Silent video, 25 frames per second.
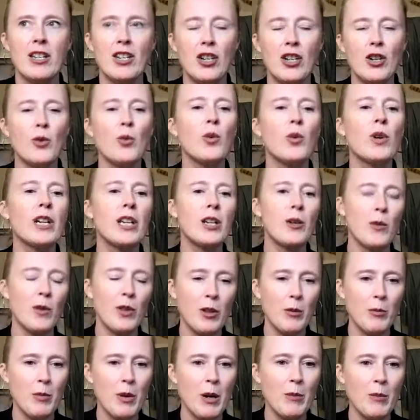working
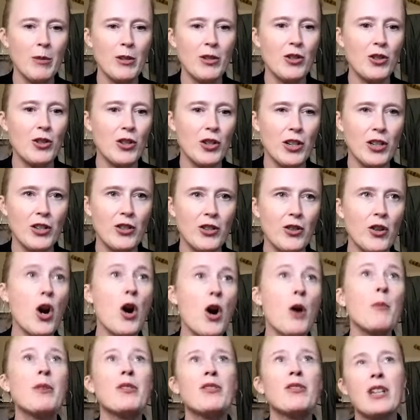with a publisher, and you're
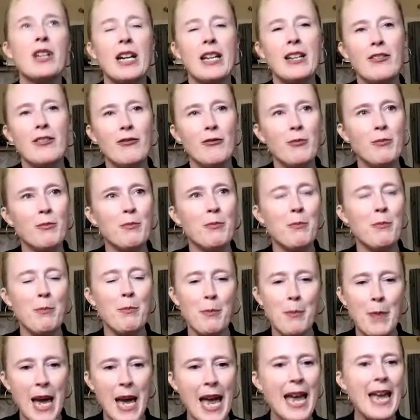almost kind of
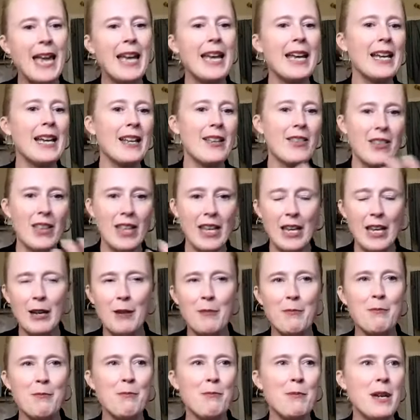paying
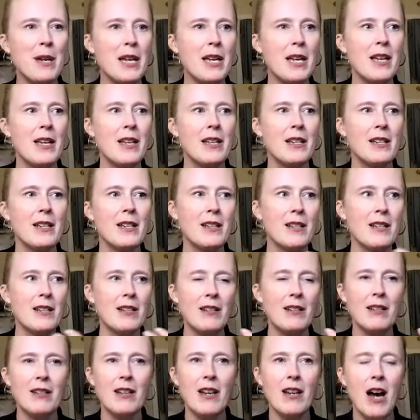them
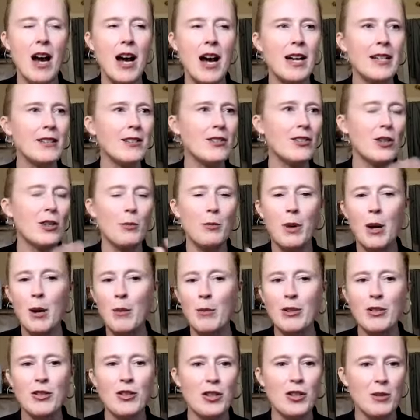not to
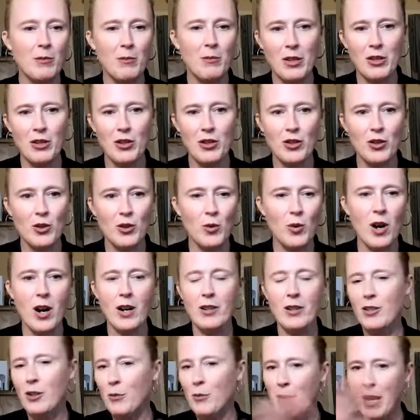publish as much as you are
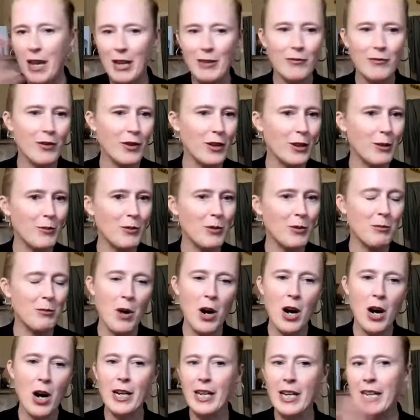also paying for them to
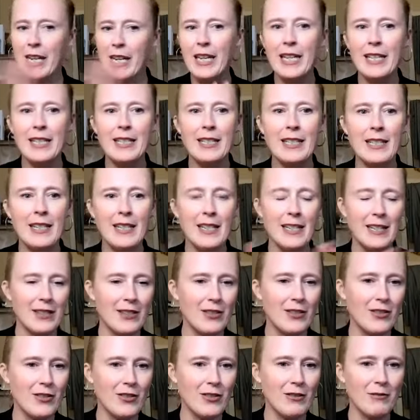market
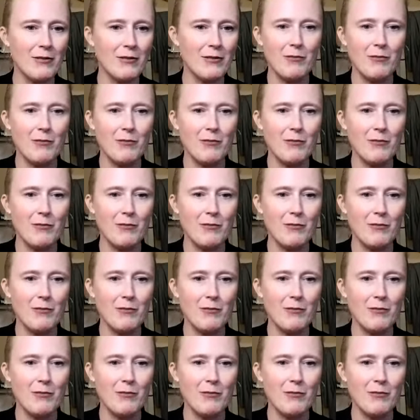and